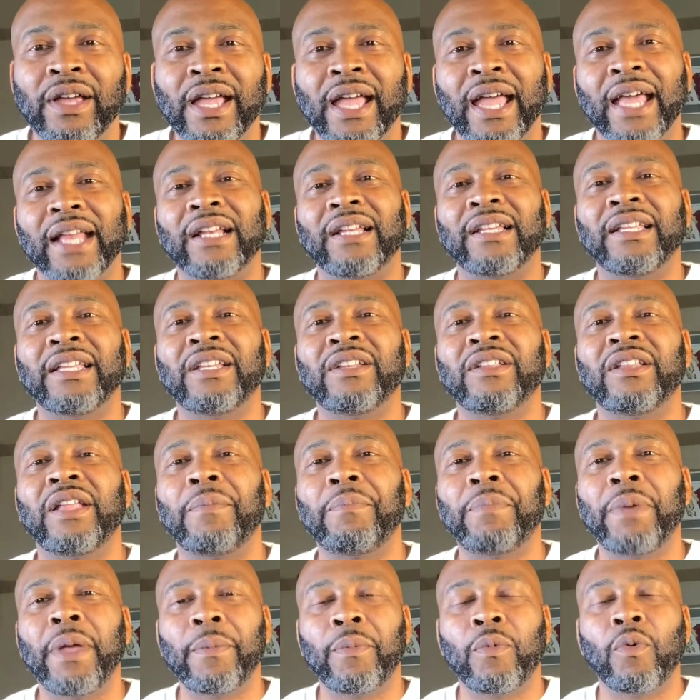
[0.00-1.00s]
and a leader that
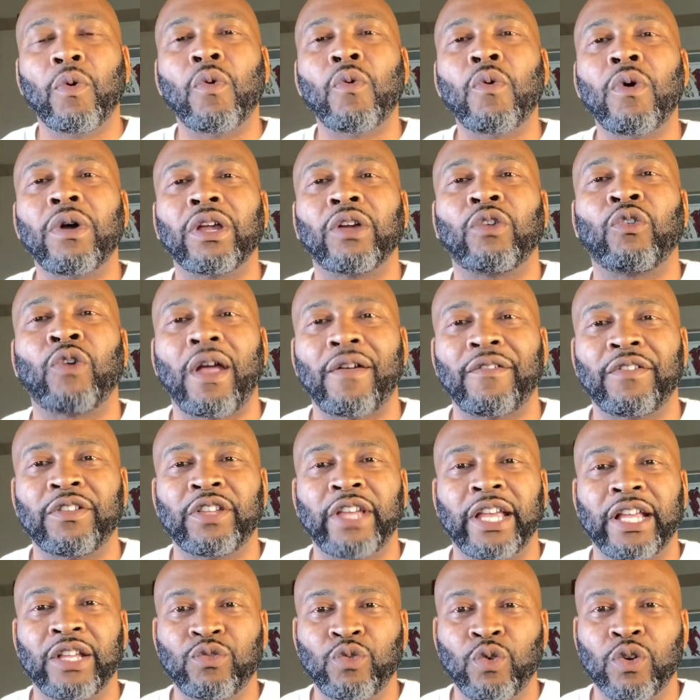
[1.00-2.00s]
people will want to
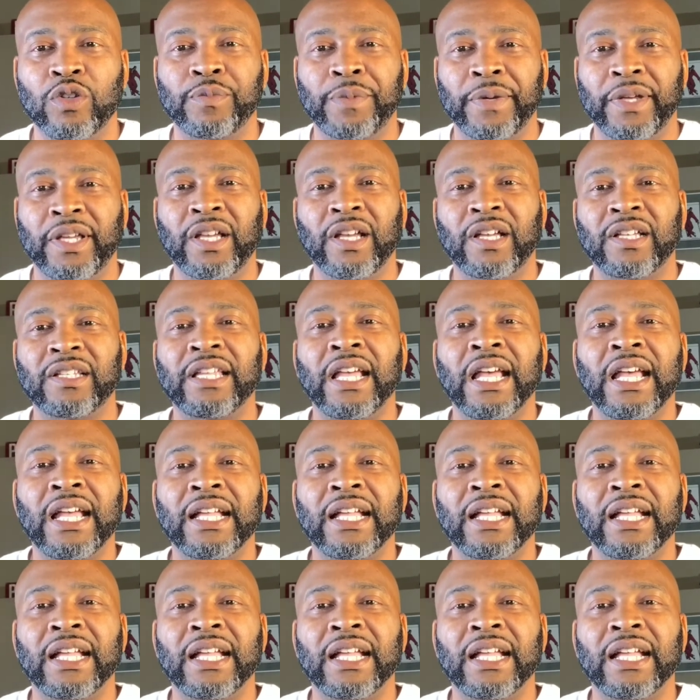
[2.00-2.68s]
gravitate towards because